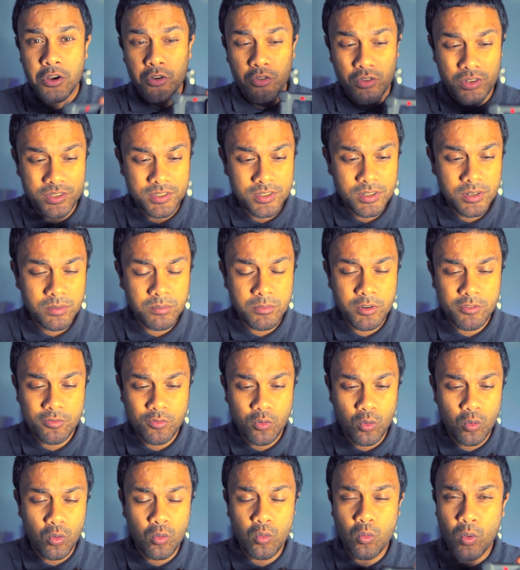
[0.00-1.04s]
Reason number
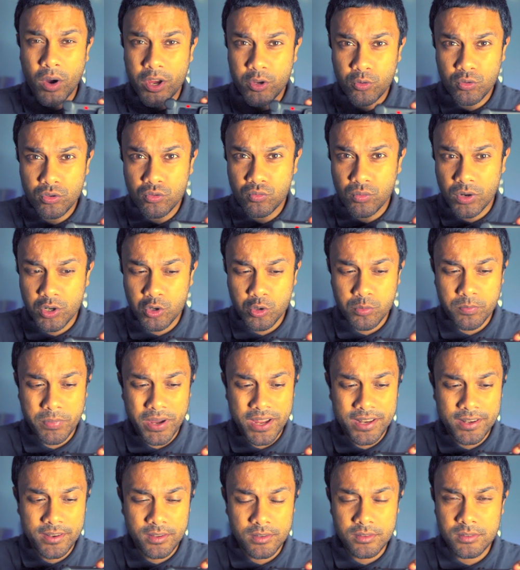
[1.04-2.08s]
4 why you would want to
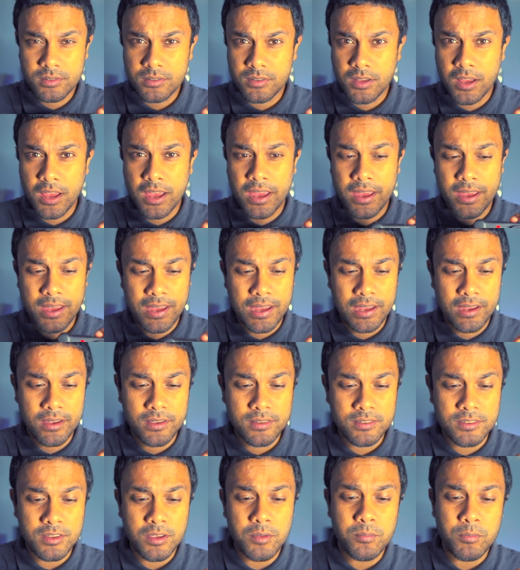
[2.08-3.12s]
buy this
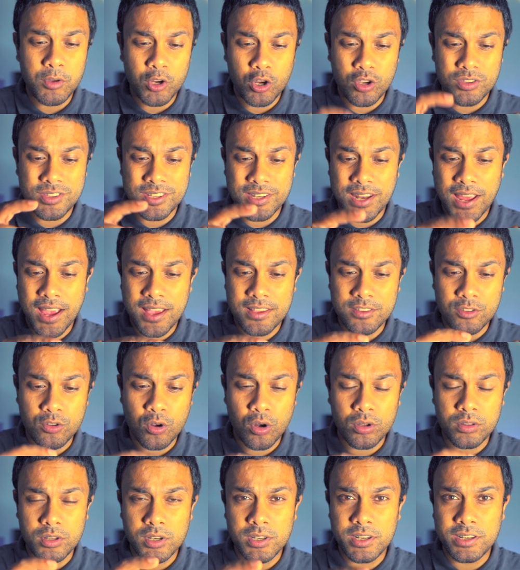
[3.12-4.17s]
is because it has
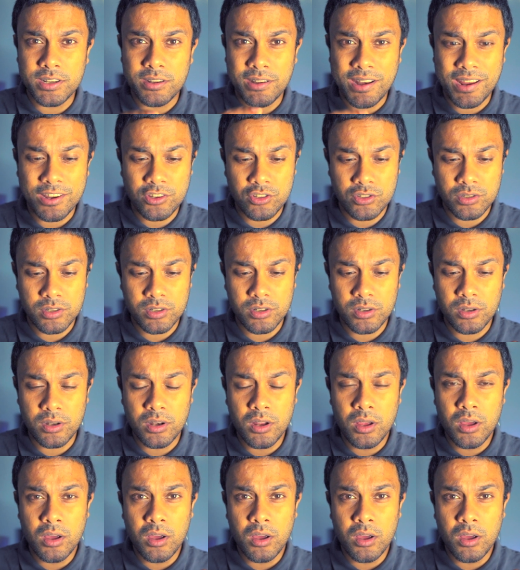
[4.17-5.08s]
got the directional